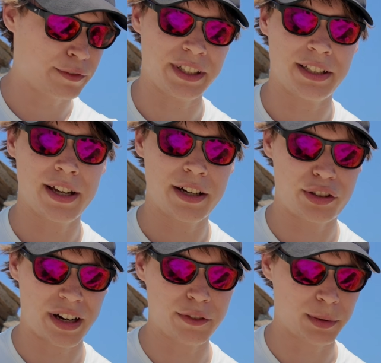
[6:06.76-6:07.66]
of the
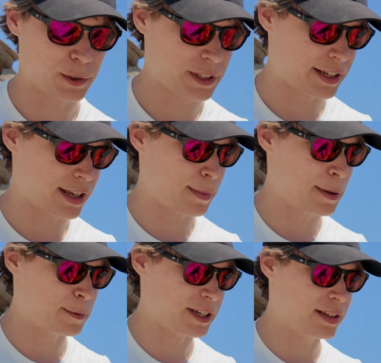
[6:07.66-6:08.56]
travel mode I came
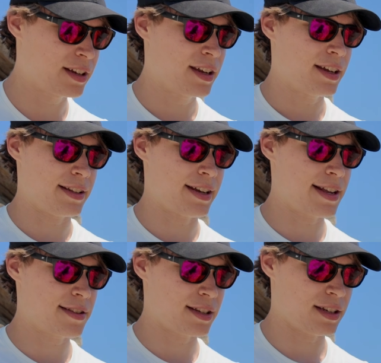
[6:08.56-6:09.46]
up with. It
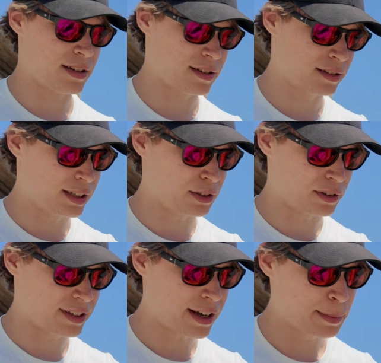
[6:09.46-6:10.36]
has the lid
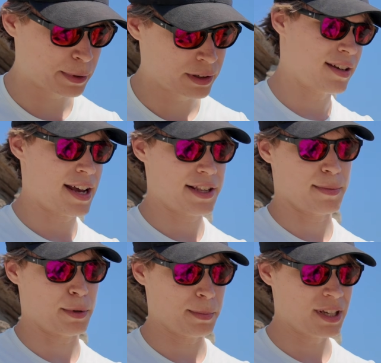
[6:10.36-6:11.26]
on top, has
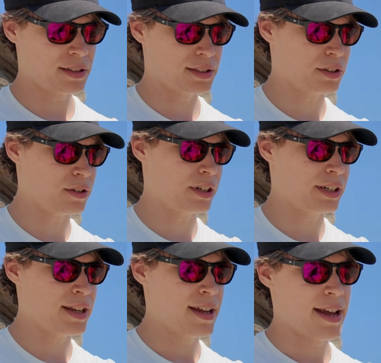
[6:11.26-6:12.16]
the bombilla
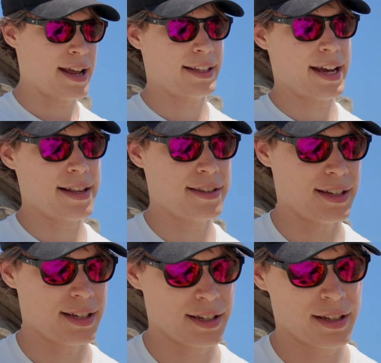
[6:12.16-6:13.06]
secured, and has
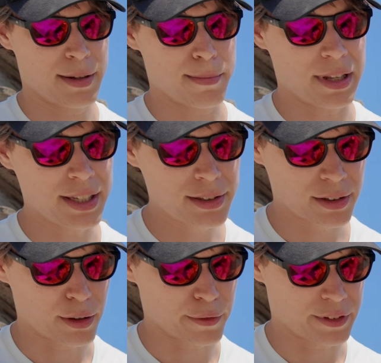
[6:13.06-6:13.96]
the lid
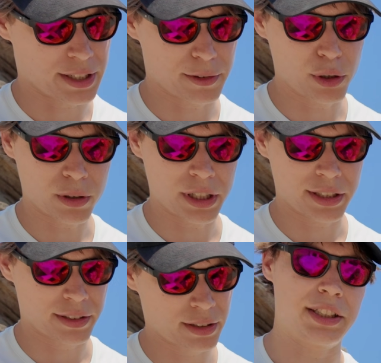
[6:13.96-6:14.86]
of the
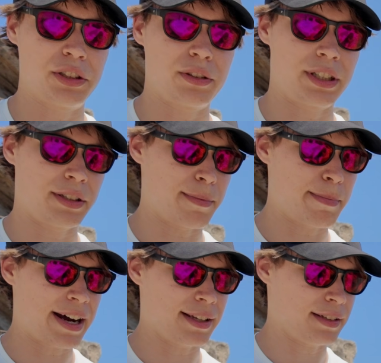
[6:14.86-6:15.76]
gourd secured
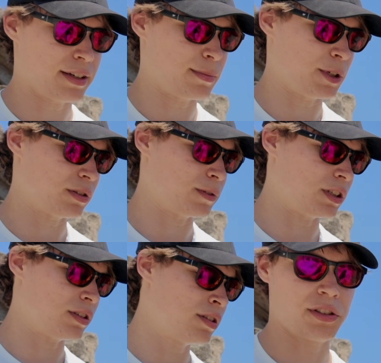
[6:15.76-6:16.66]
by the thermos
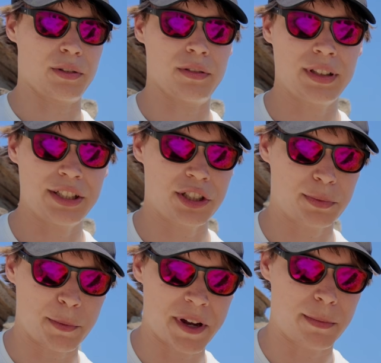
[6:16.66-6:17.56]
wall. So let's
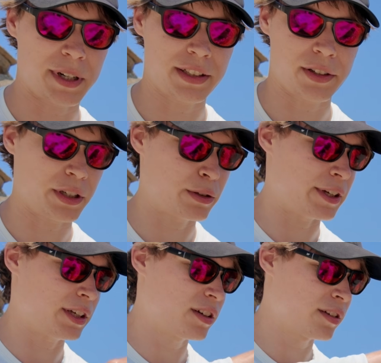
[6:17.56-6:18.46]
just prepare mate real quick.